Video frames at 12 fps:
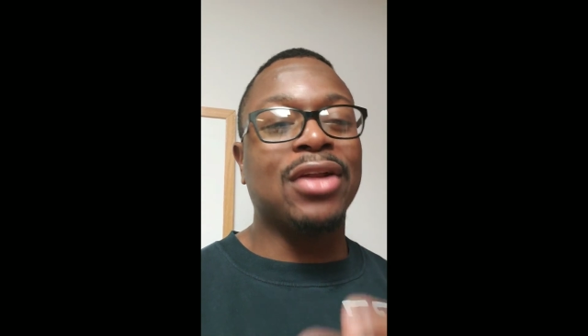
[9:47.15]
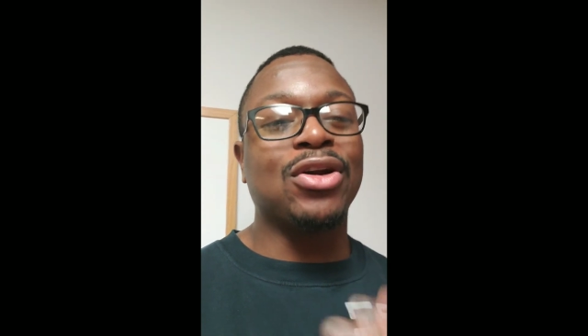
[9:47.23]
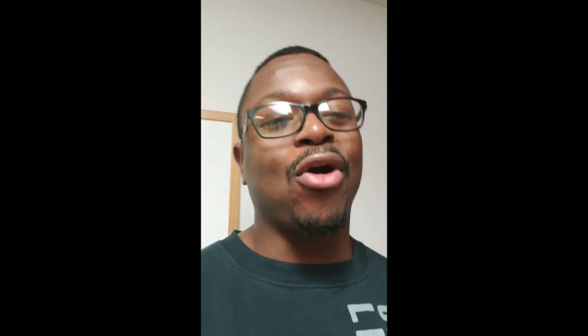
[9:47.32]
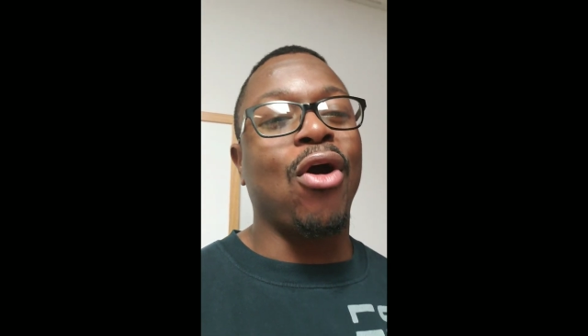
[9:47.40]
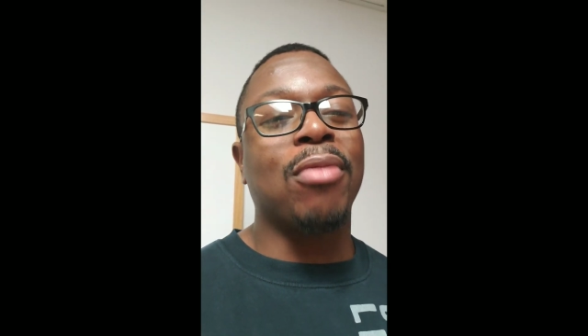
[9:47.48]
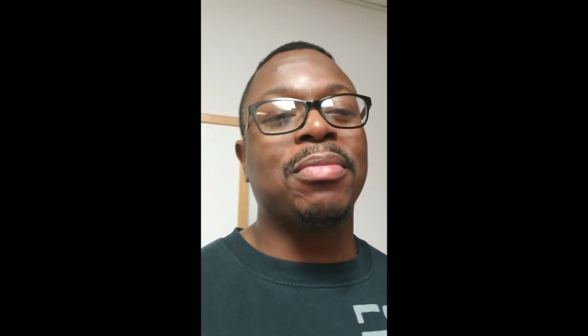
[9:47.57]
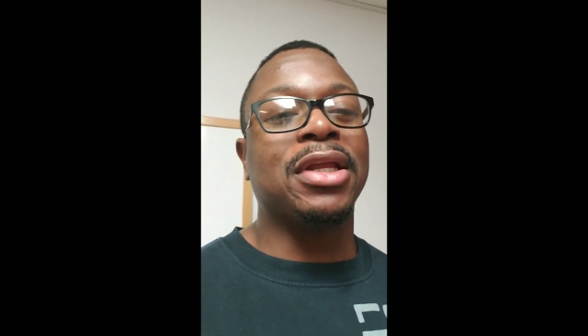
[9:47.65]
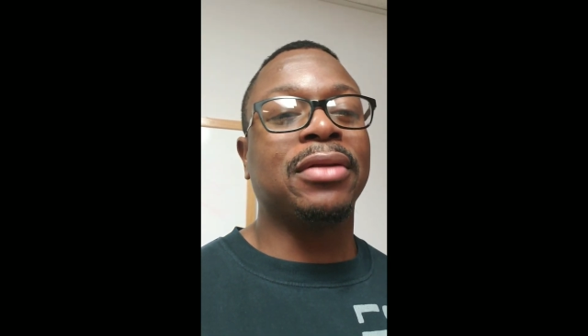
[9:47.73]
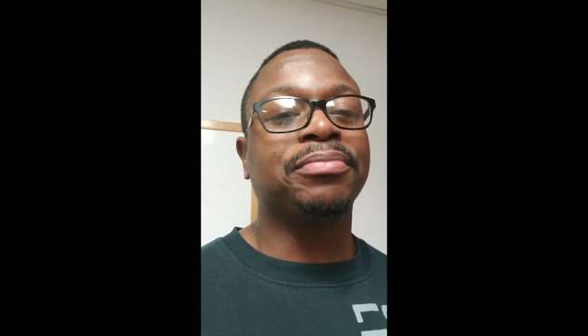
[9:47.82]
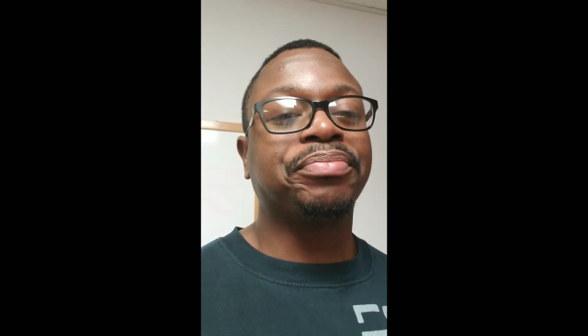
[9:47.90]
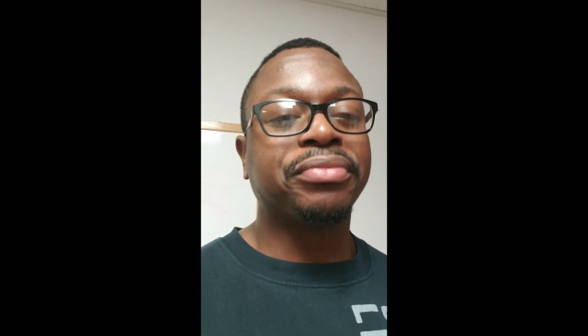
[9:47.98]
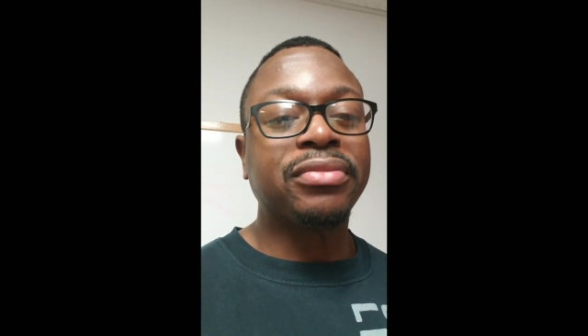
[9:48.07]
the carpet
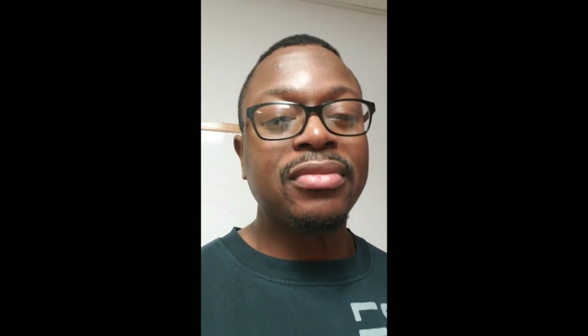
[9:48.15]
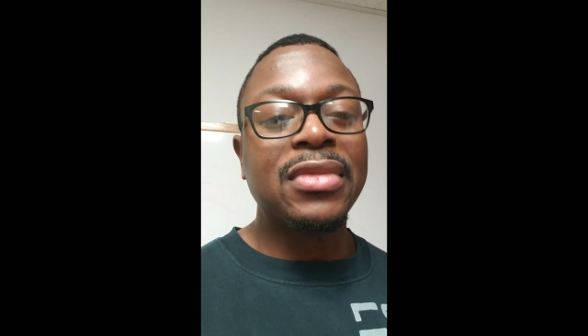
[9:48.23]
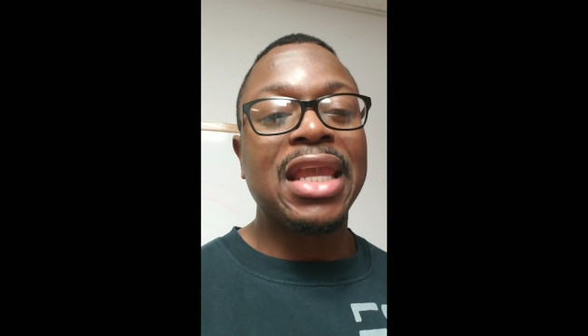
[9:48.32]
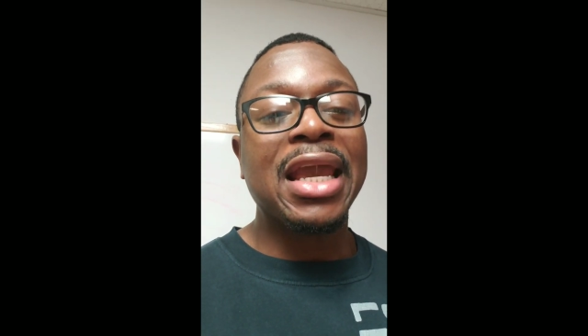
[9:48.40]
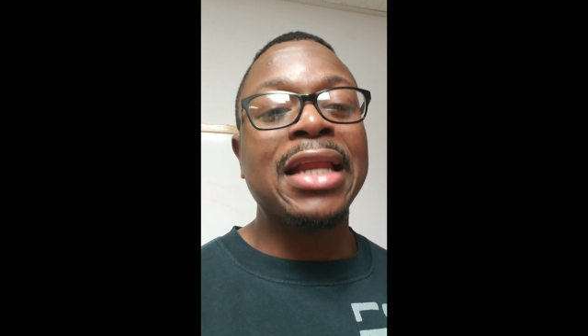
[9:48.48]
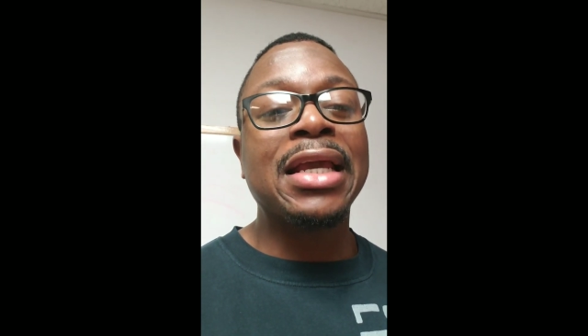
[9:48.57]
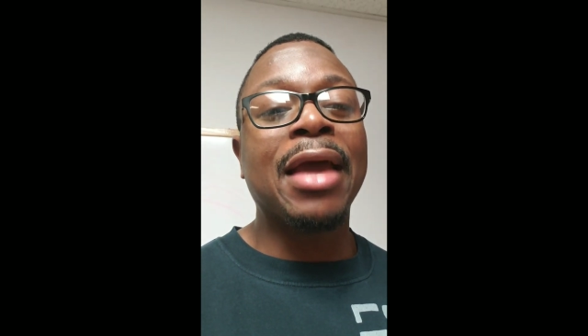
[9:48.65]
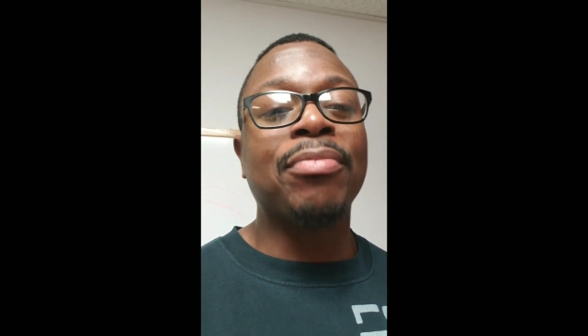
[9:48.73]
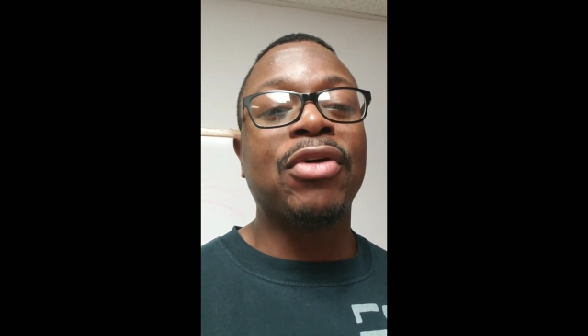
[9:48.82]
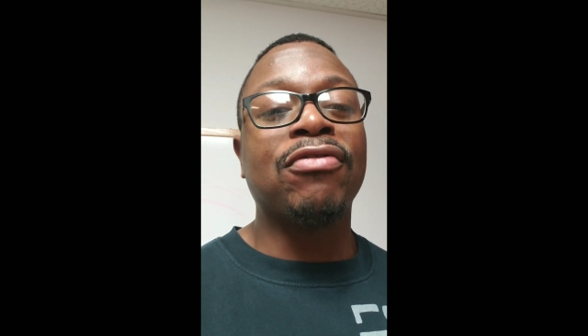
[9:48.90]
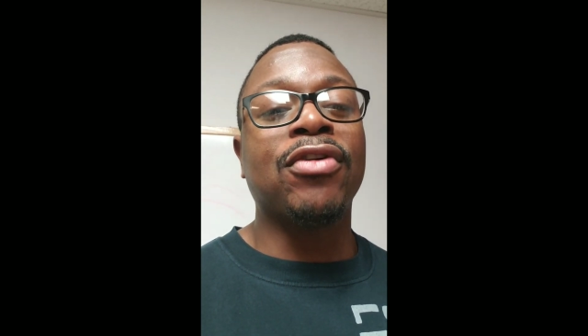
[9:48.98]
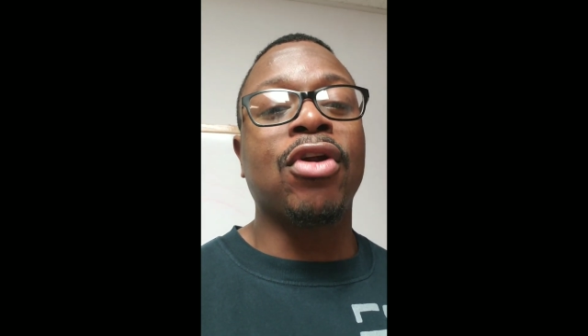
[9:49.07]
and kept
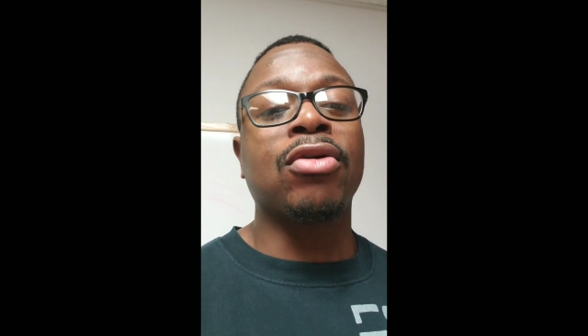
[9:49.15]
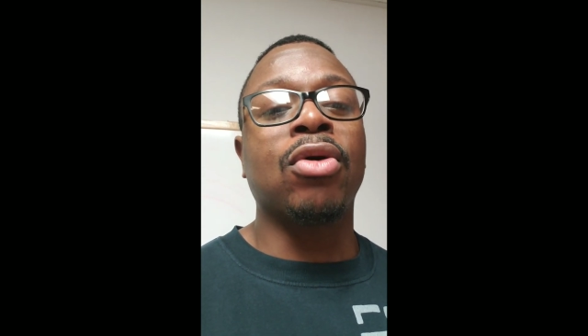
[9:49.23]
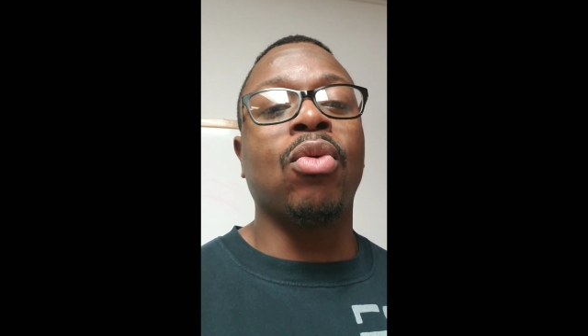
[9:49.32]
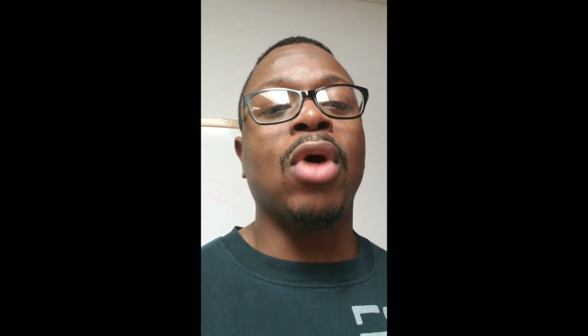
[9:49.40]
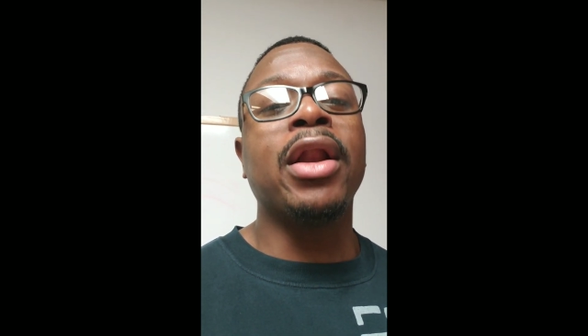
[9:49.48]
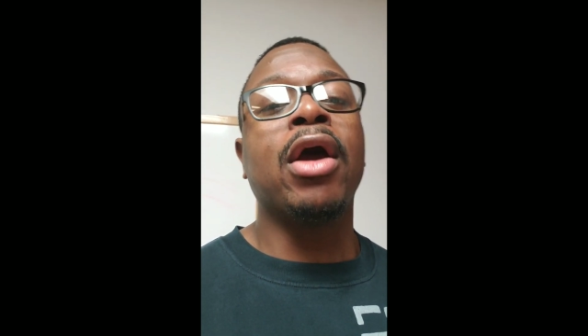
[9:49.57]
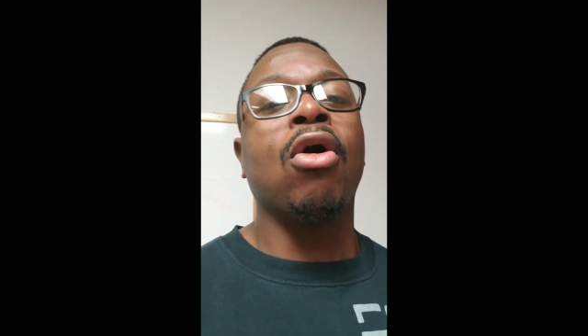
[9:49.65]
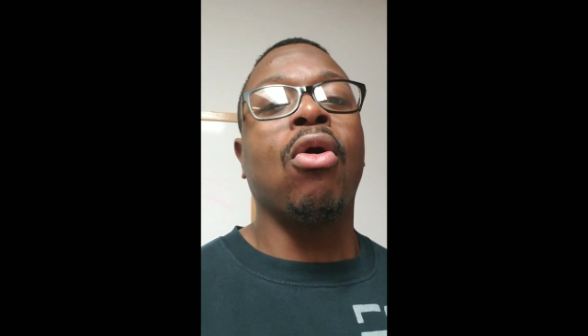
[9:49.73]
the foot on the what?